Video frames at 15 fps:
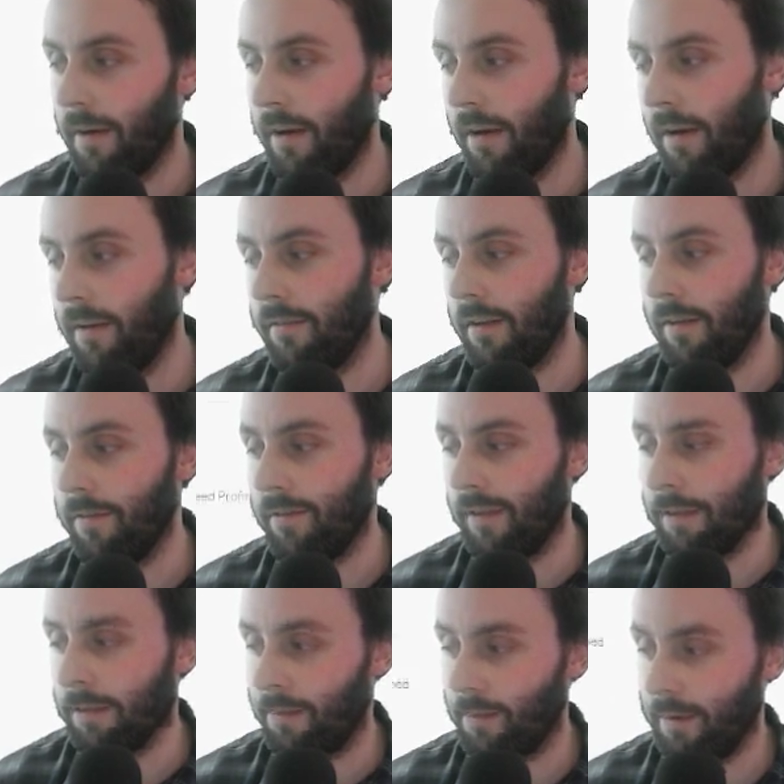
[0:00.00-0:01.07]
underneath
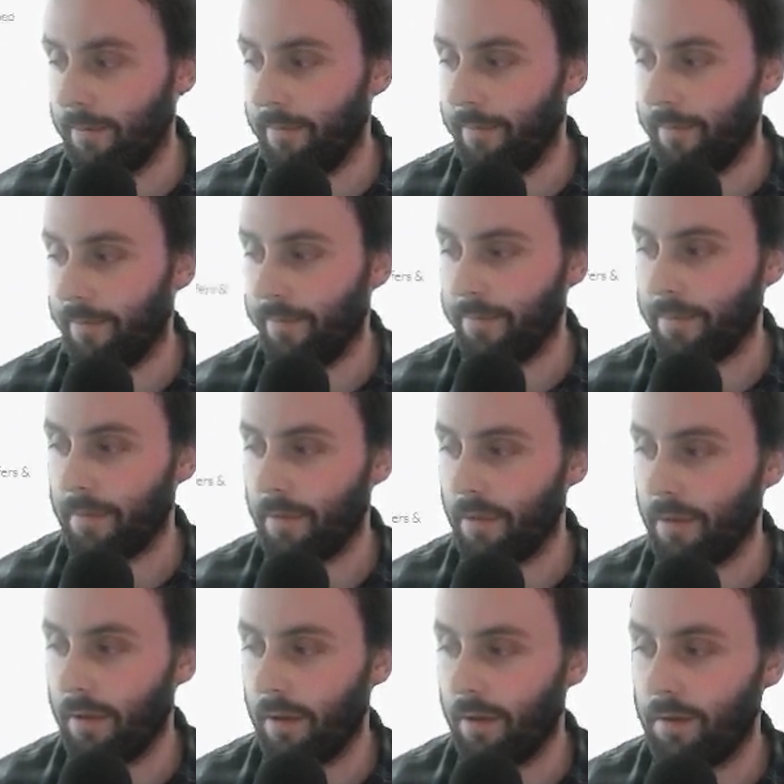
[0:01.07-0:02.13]
step 1,
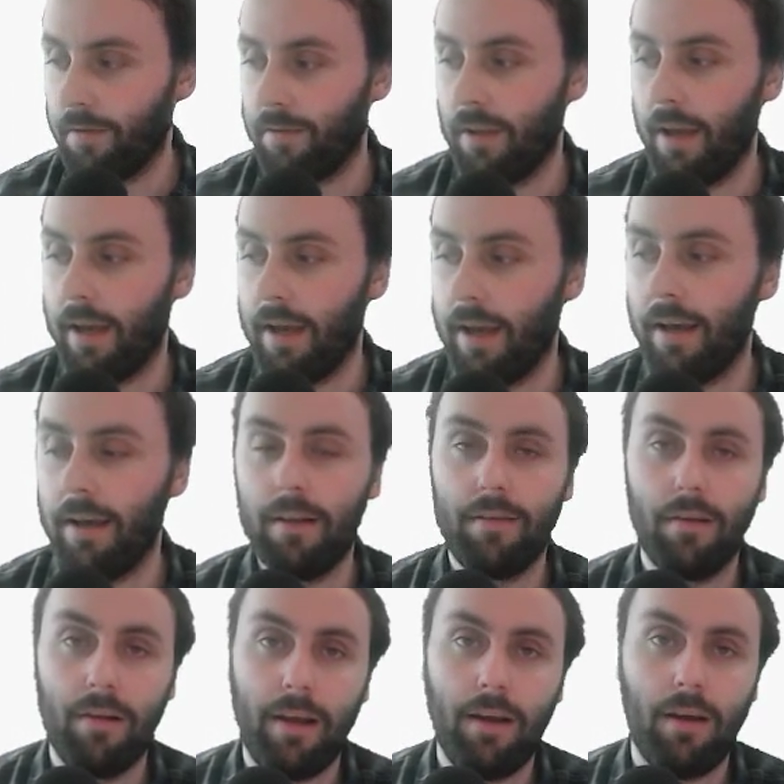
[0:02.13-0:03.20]
you'll see here there's
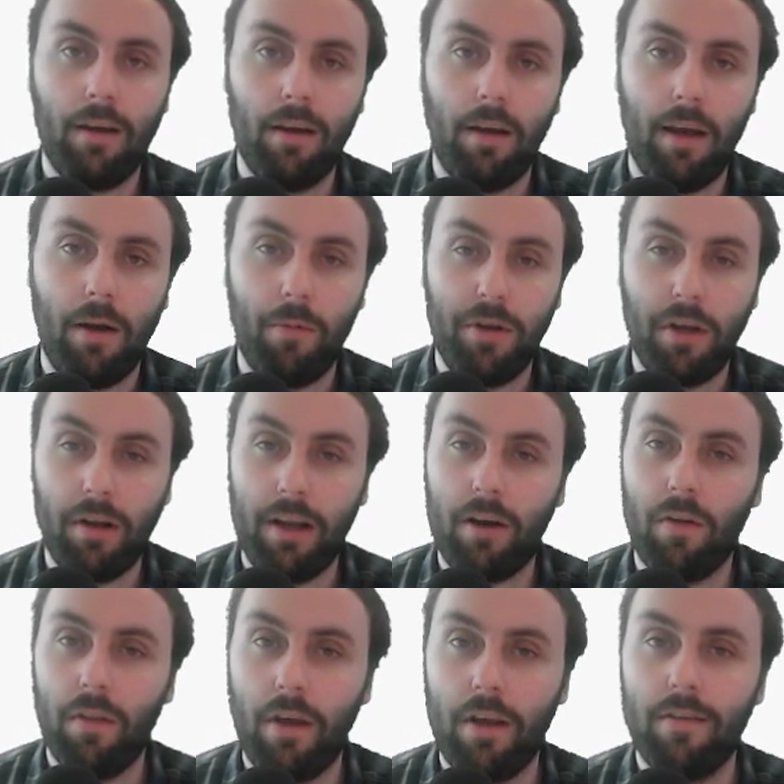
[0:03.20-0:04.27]
a link, and when you
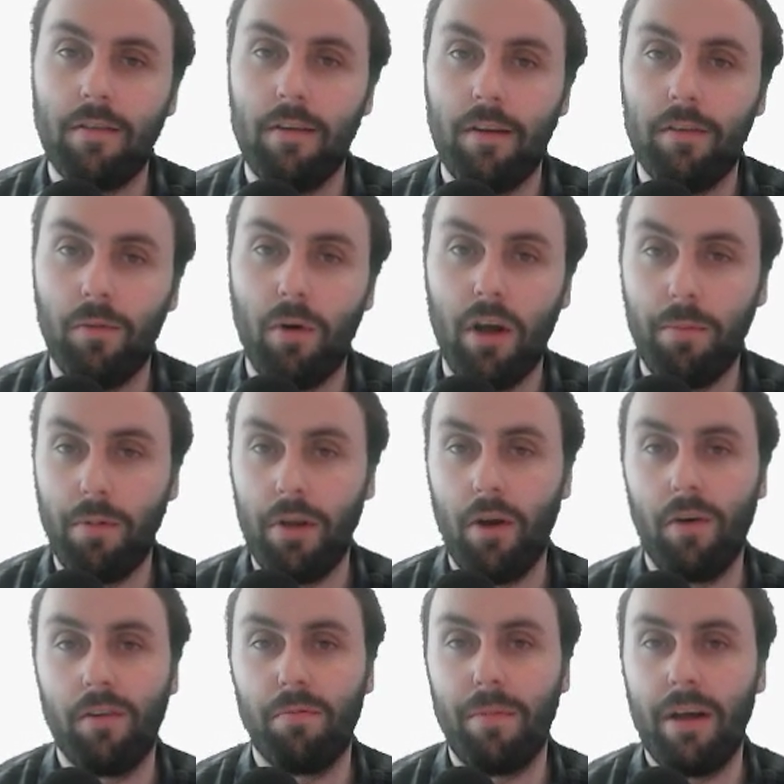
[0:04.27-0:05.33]
click on this, this will open the
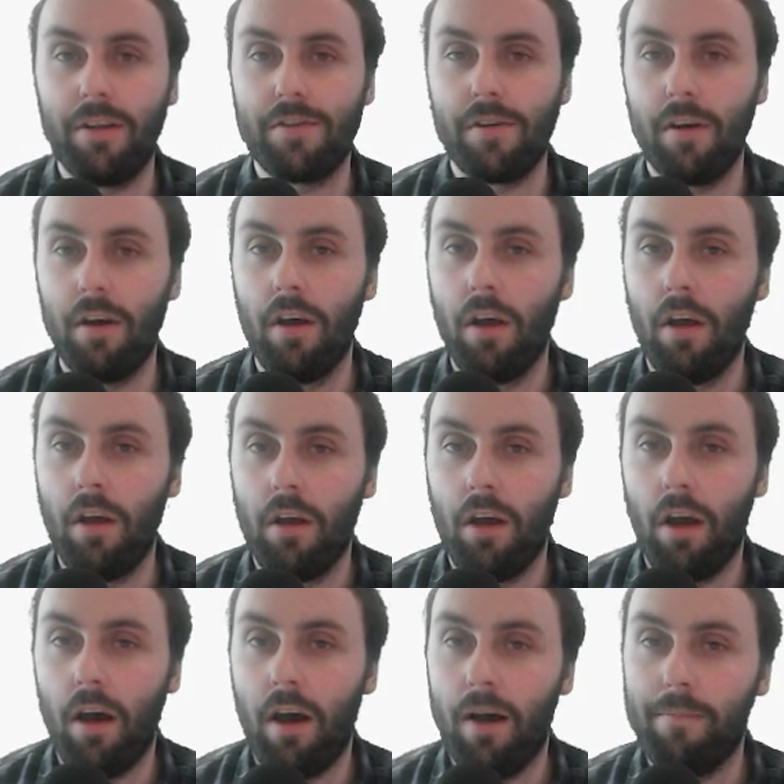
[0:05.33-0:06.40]
OddsMatcher
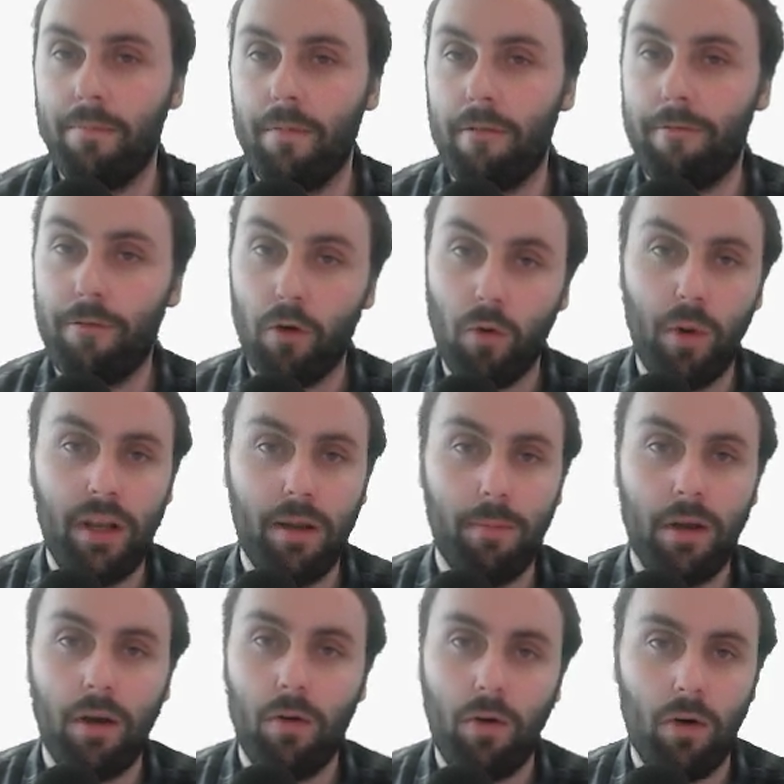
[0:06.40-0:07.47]
for
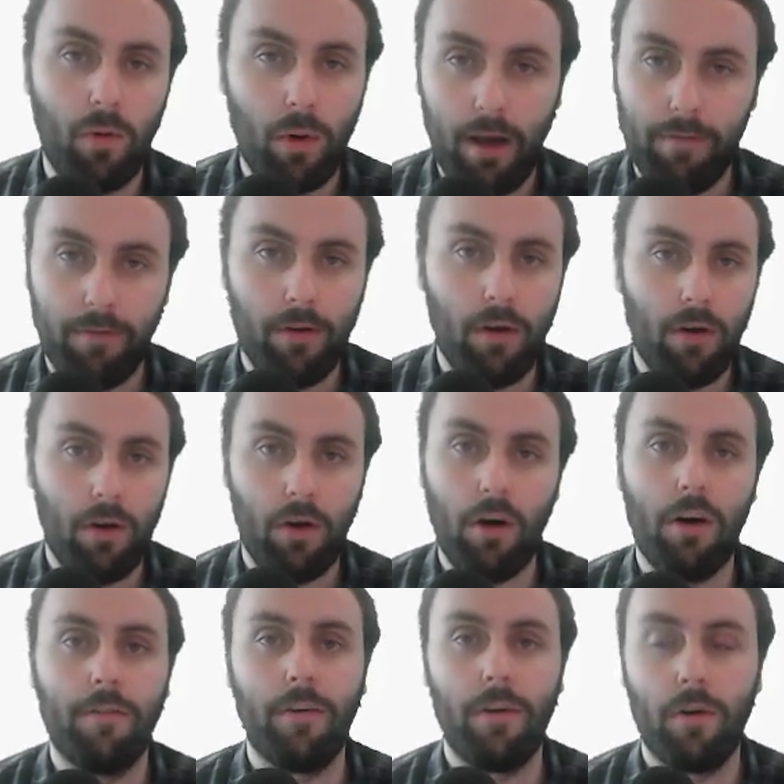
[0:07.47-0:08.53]
William Hill or whatever
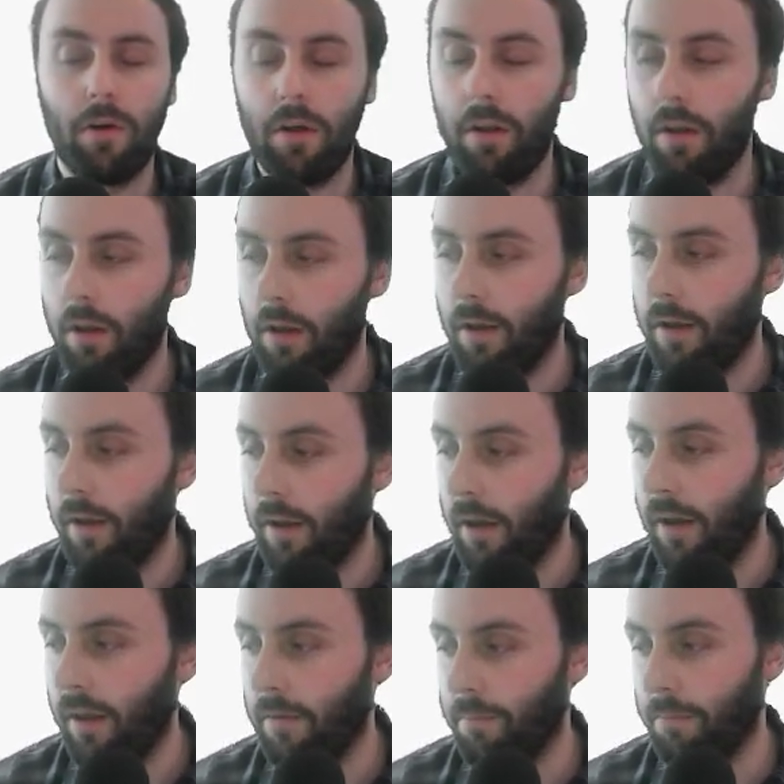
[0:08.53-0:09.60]
offer you're on.
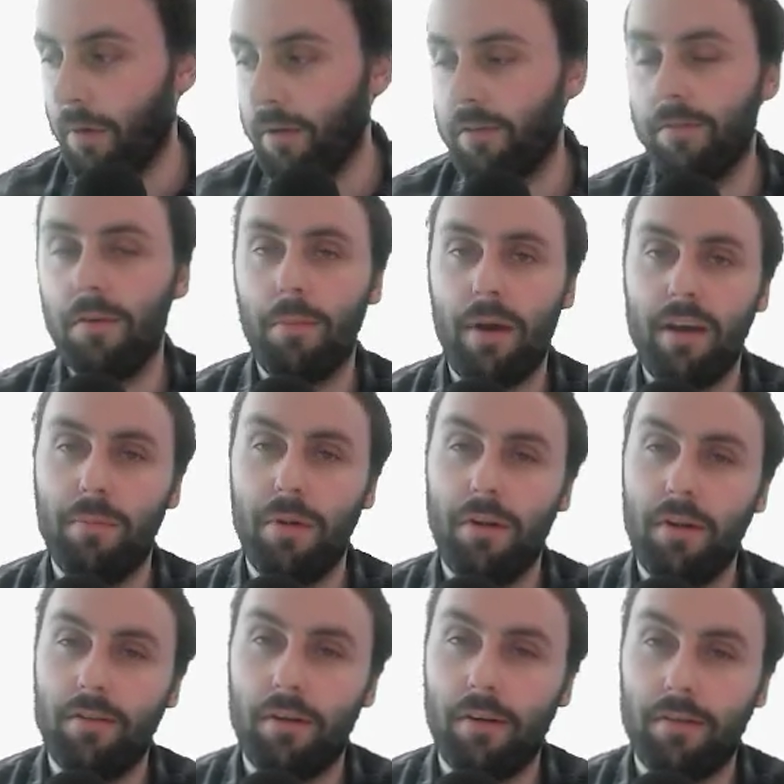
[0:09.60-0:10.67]
Most of you may have been
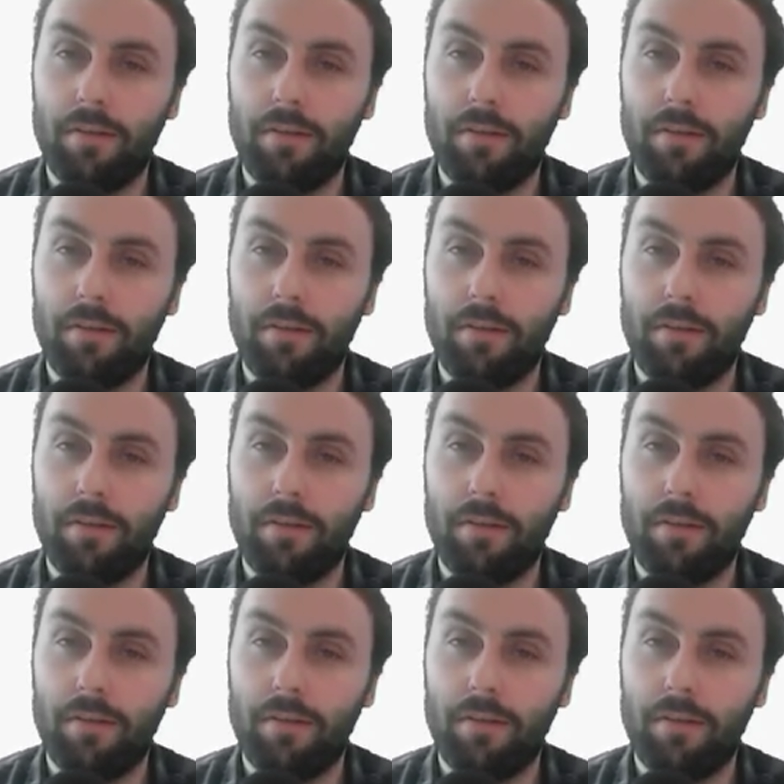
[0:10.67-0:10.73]
using the